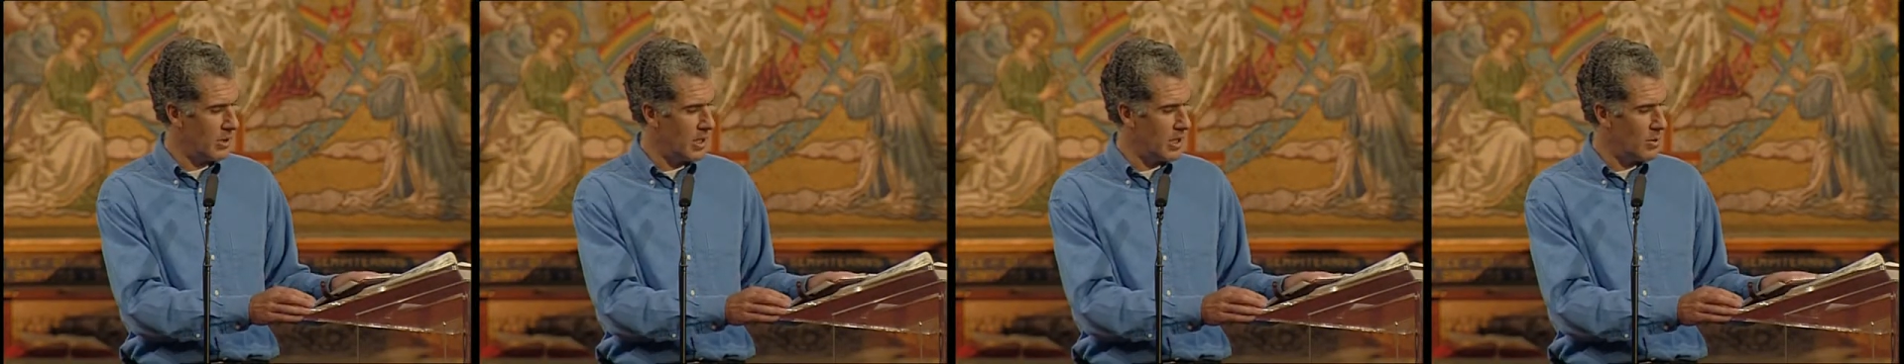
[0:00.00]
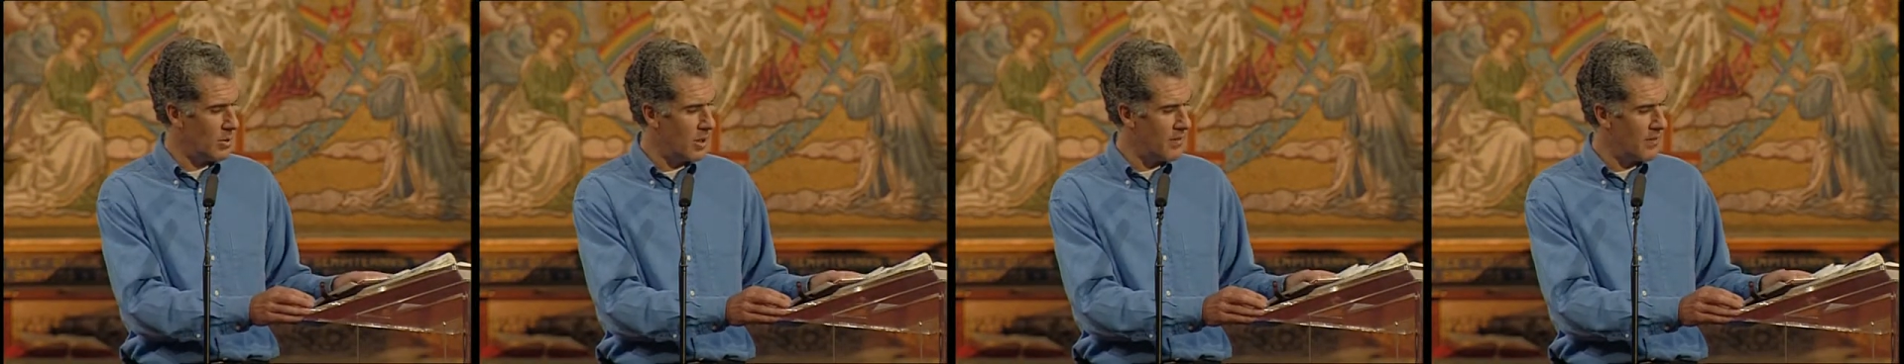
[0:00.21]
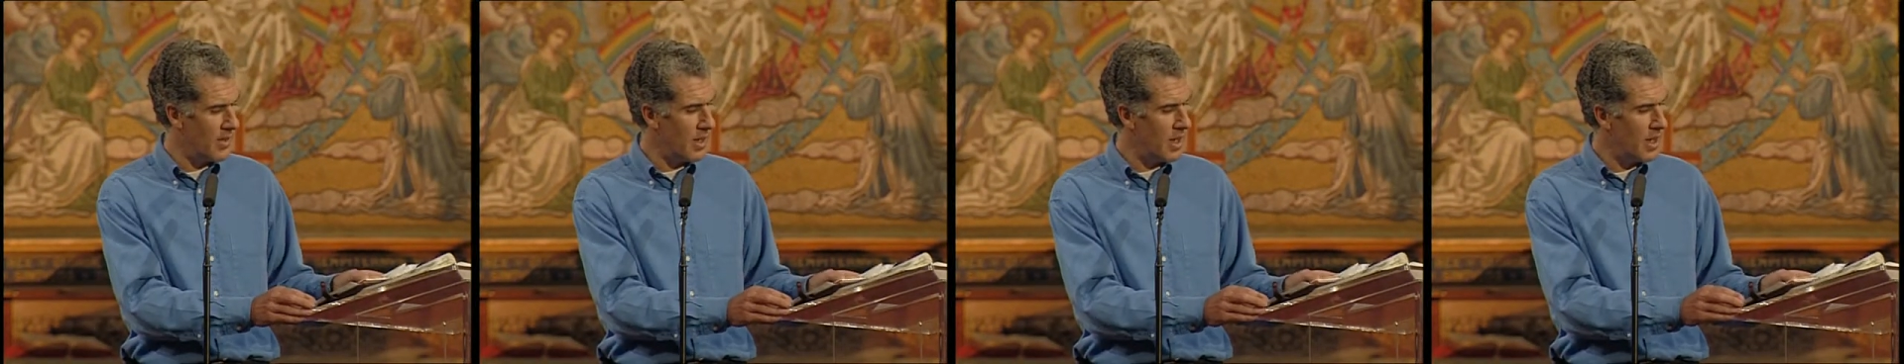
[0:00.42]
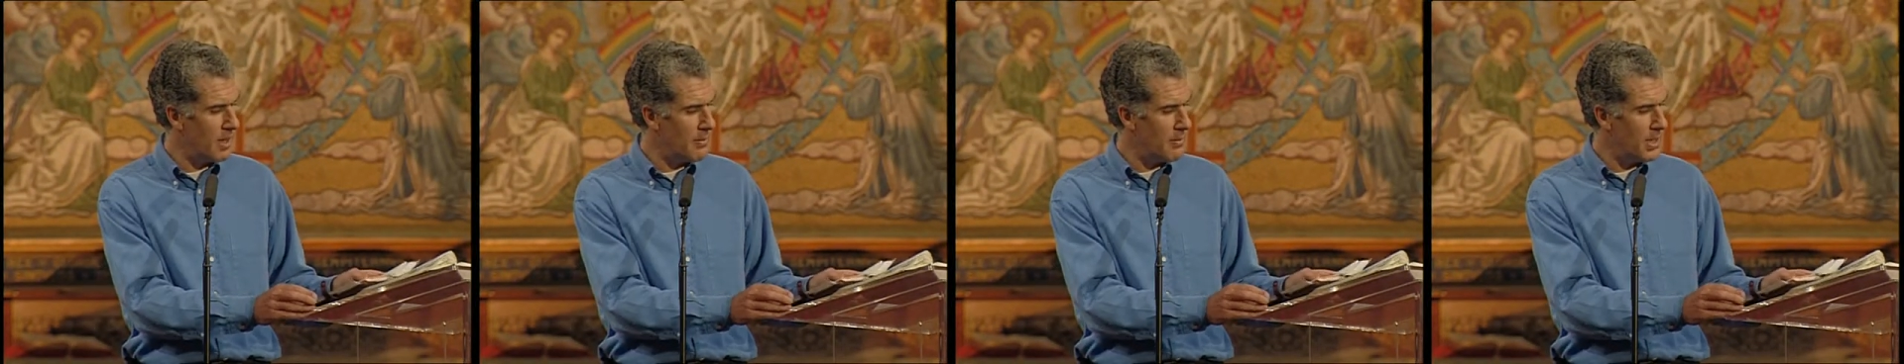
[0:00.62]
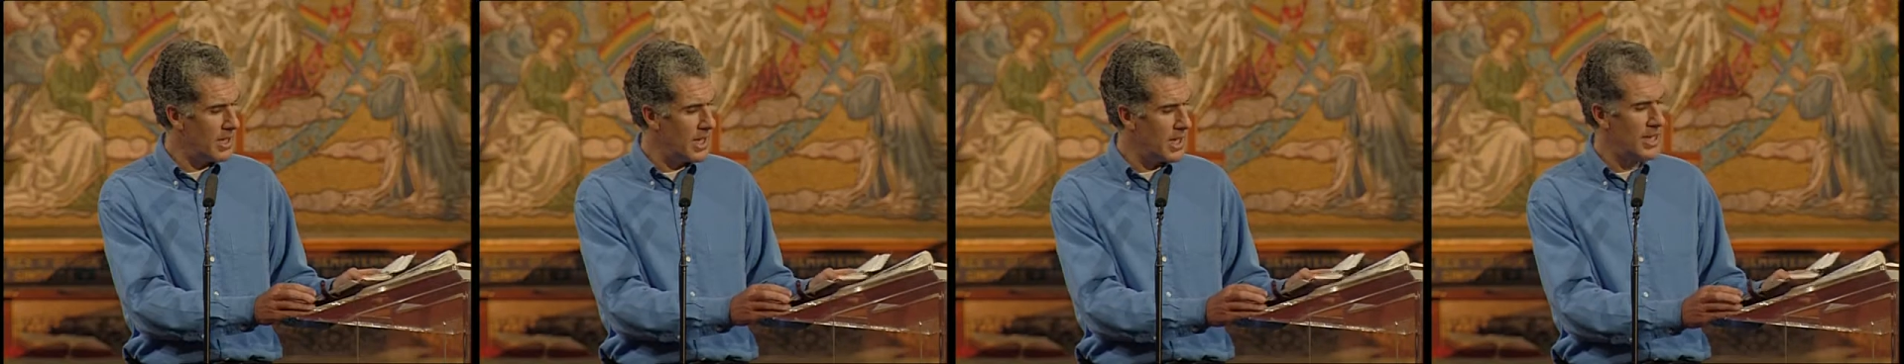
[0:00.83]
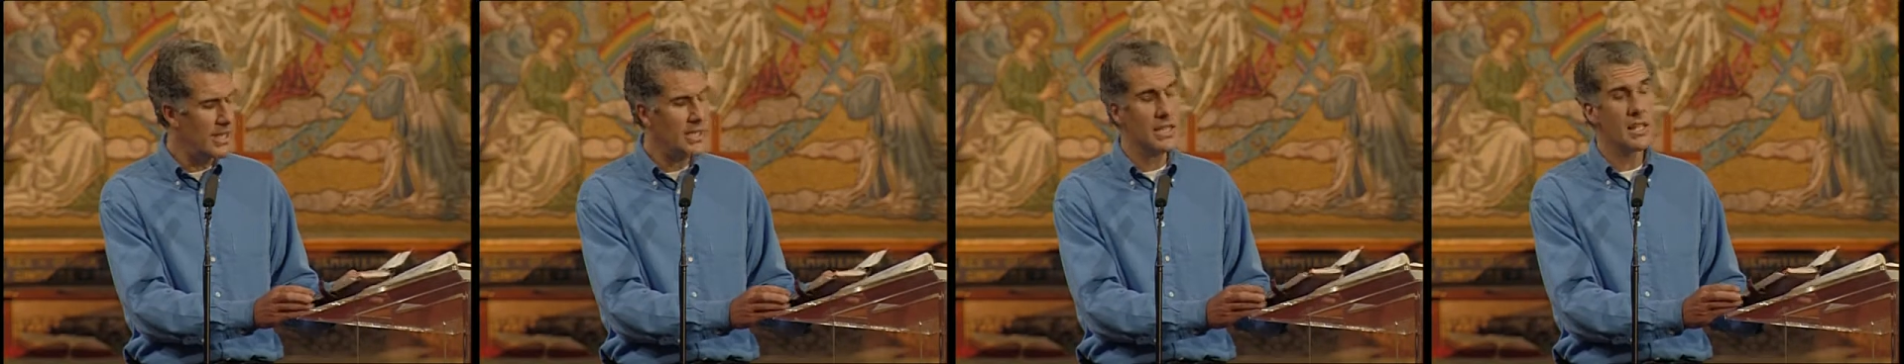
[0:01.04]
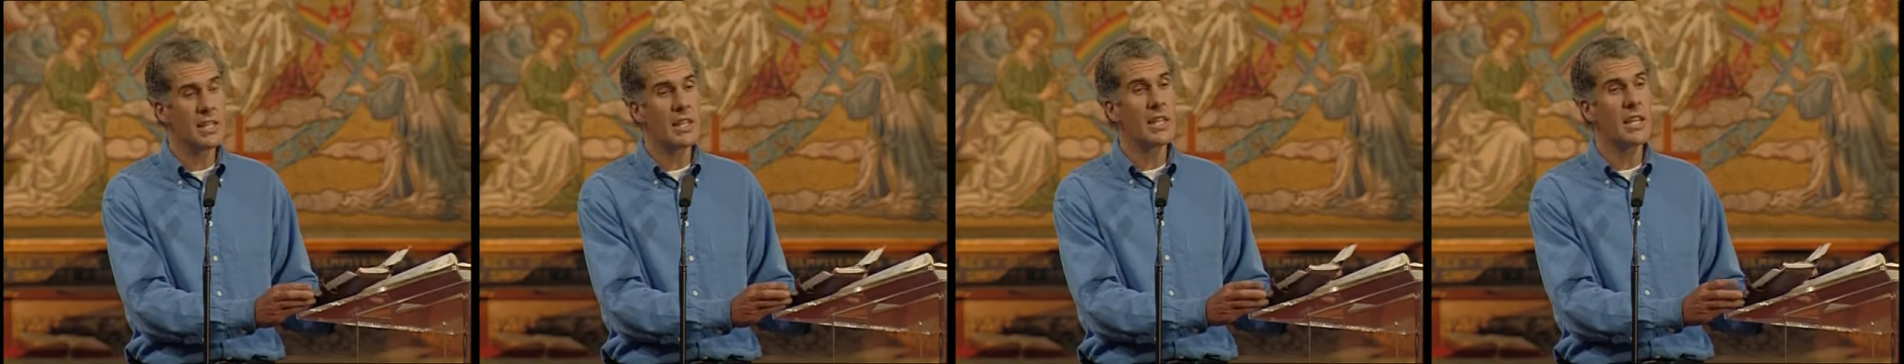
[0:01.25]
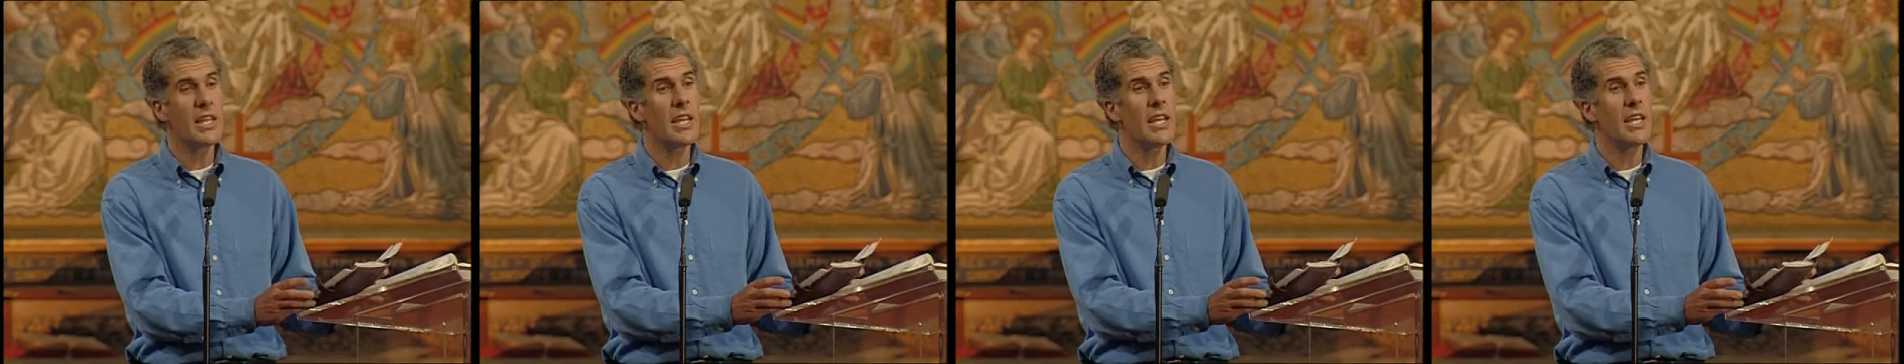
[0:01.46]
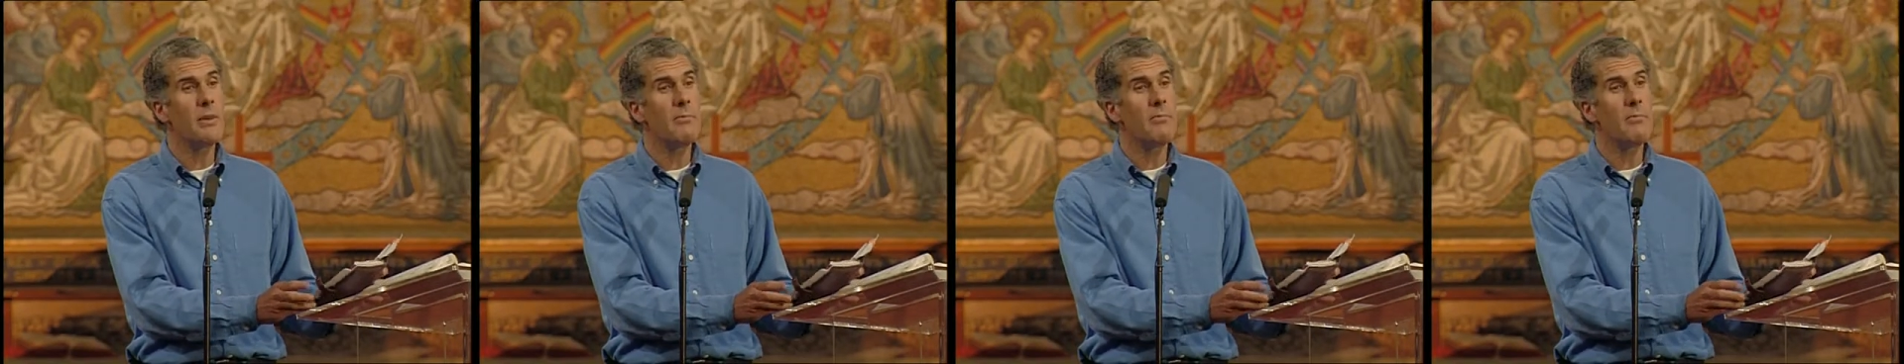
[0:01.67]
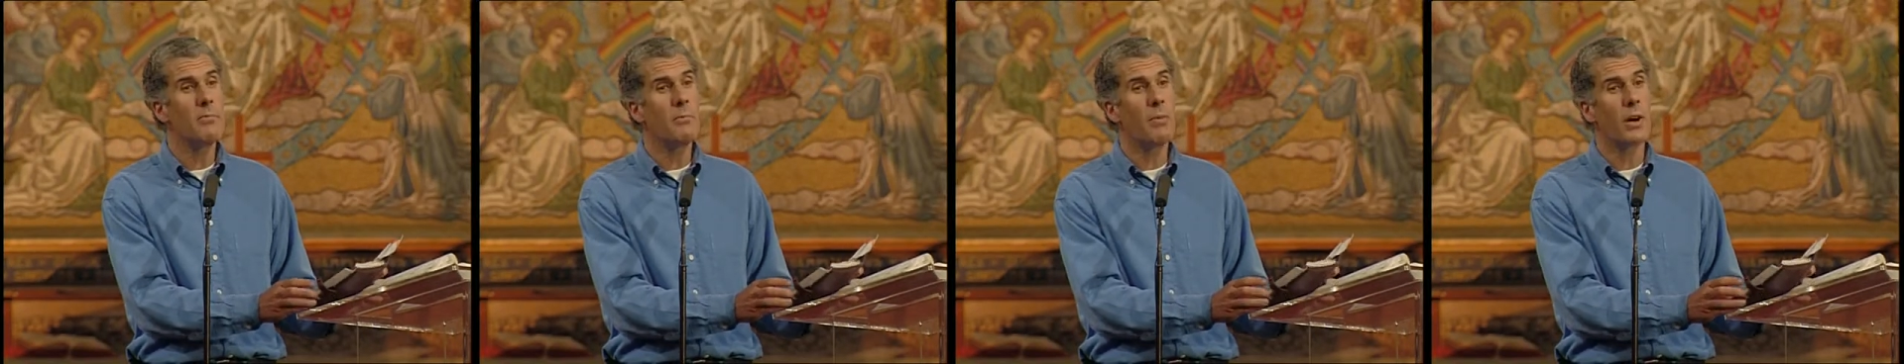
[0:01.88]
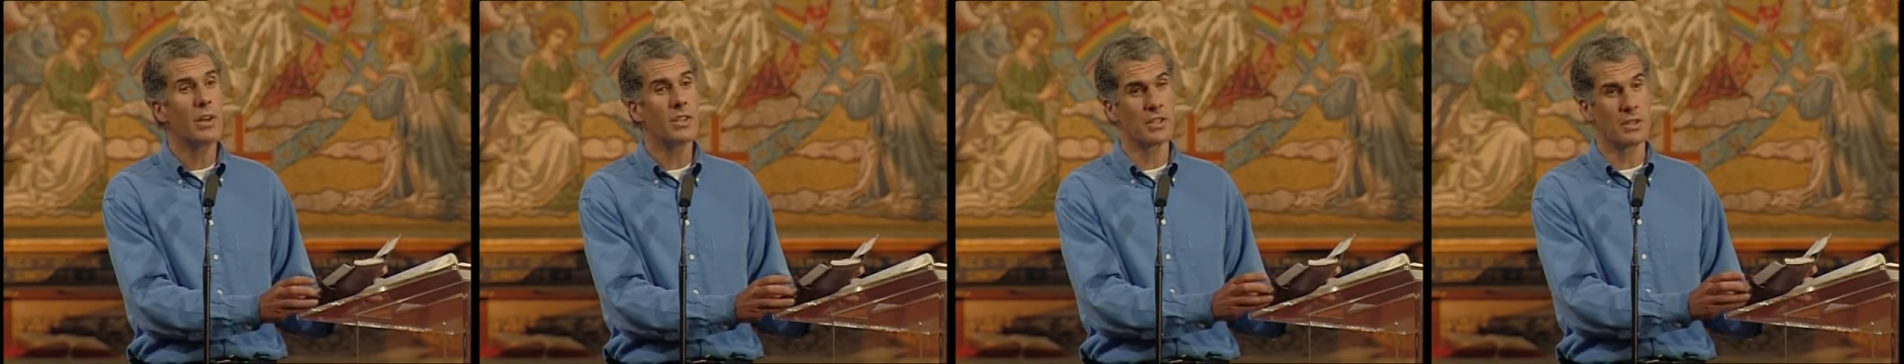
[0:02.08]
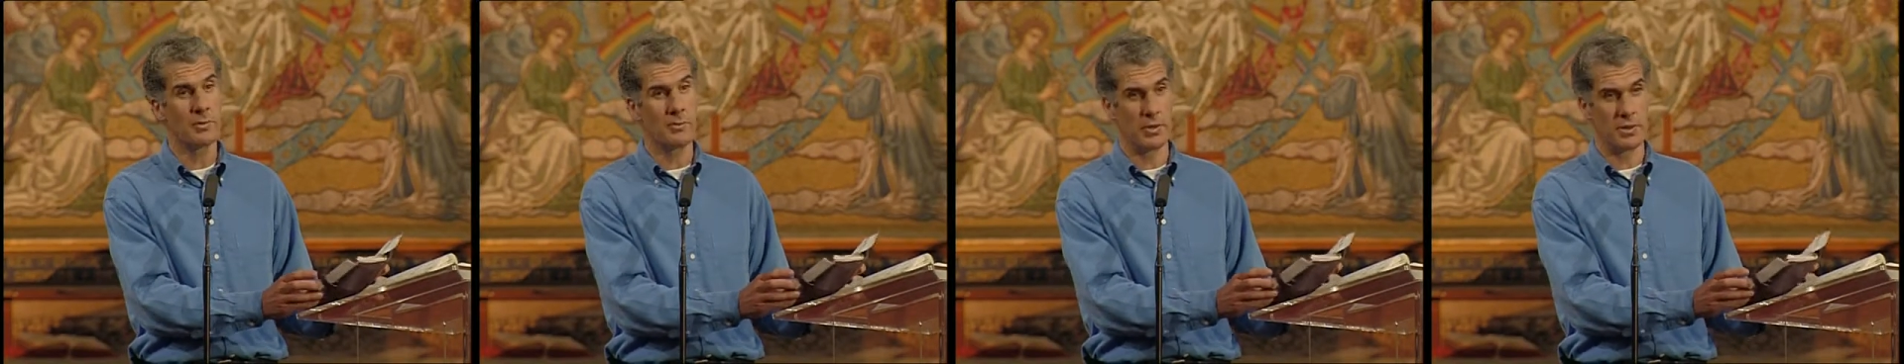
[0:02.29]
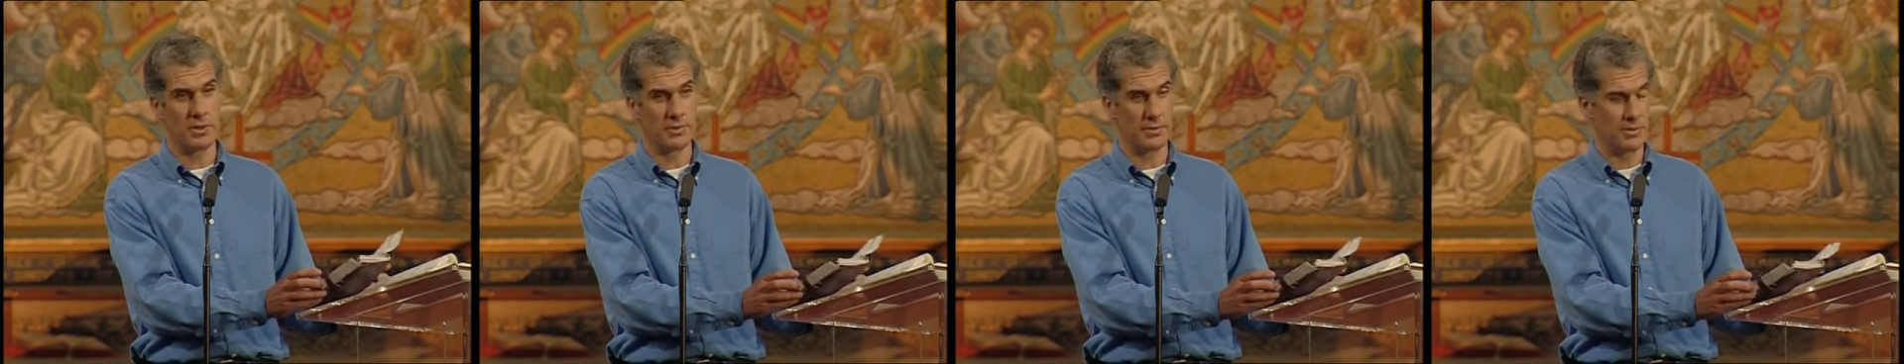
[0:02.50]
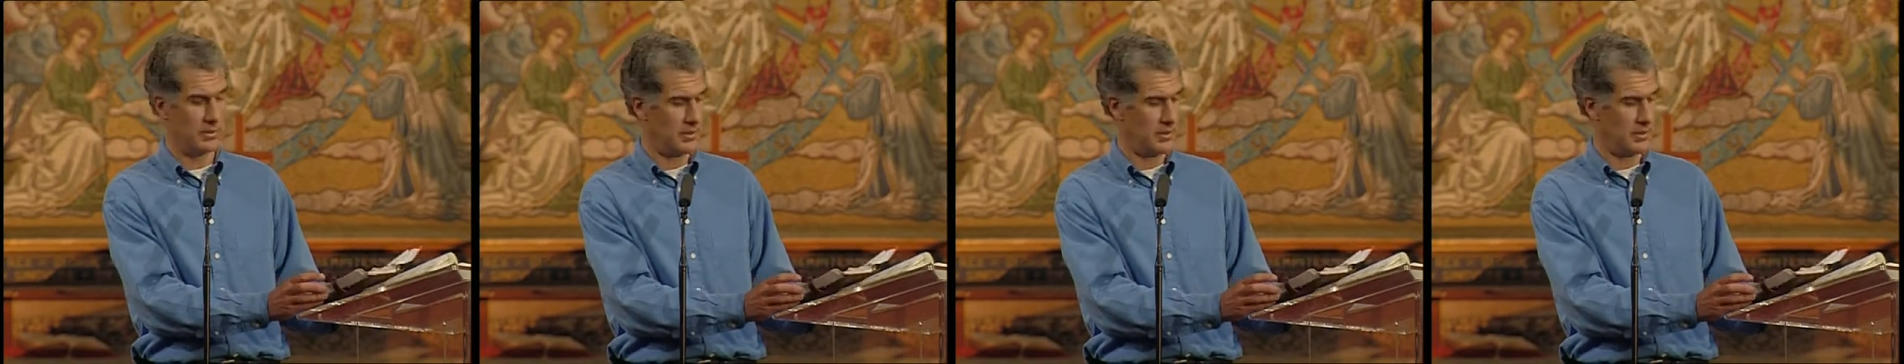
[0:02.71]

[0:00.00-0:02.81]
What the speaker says: "When you have eliminated the impossible,